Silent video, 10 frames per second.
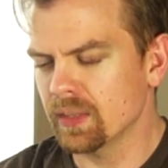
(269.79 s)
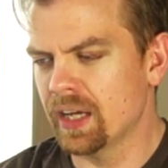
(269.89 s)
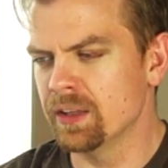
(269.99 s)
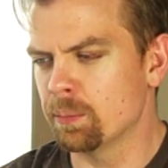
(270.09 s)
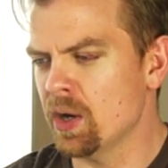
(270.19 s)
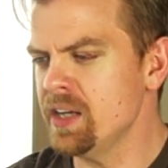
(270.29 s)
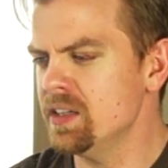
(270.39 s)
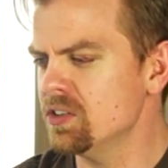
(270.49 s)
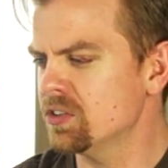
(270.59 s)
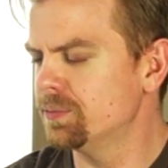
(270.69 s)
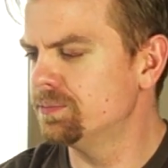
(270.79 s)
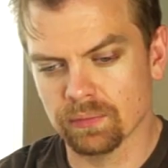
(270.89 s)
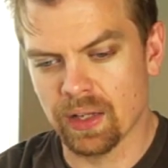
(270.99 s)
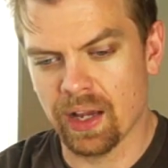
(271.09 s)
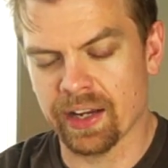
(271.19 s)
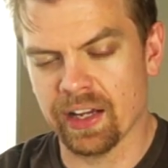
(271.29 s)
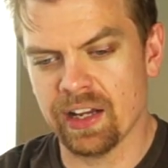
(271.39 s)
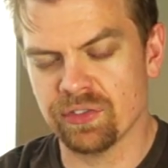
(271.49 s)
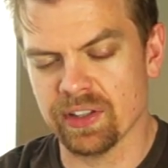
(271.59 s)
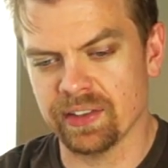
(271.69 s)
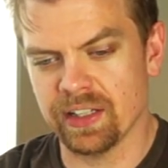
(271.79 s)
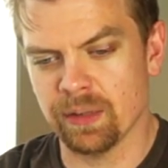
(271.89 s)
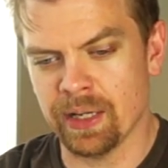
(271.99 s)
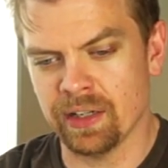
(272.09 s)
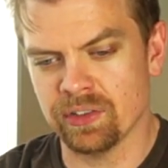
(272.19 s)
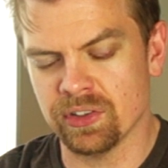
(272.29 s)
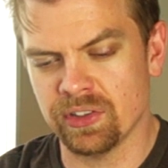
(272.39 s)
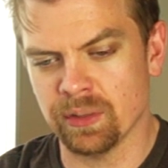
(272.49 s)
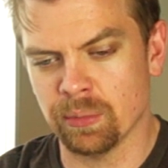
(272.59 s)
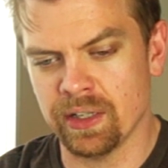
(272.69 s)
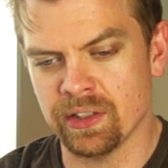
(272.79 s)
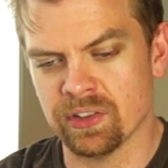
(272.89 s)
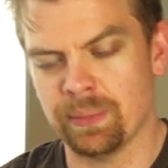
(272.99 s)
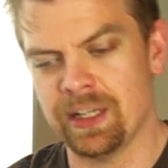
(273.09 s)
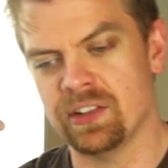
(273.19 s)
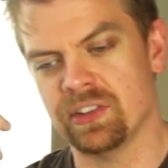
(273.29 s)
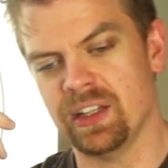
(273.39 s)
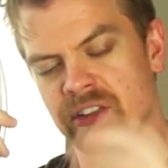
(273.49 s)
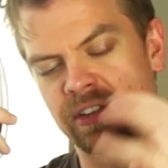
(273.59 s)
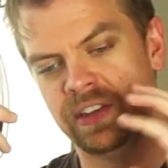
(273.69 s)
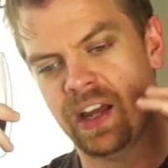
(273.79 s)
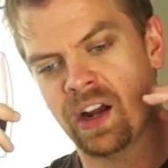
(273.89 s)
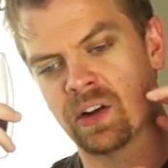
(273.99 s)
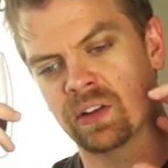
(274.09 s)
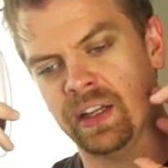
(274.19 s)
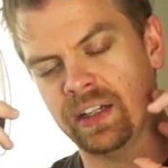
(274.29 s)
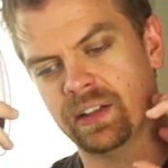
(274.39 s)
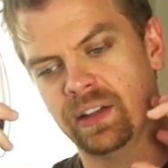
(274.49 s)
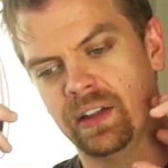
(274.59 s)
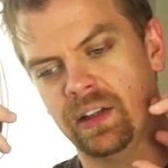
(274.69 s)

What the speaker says: And the brightness, I kind of have to think about it to see the brightness. I mean, it's there, like,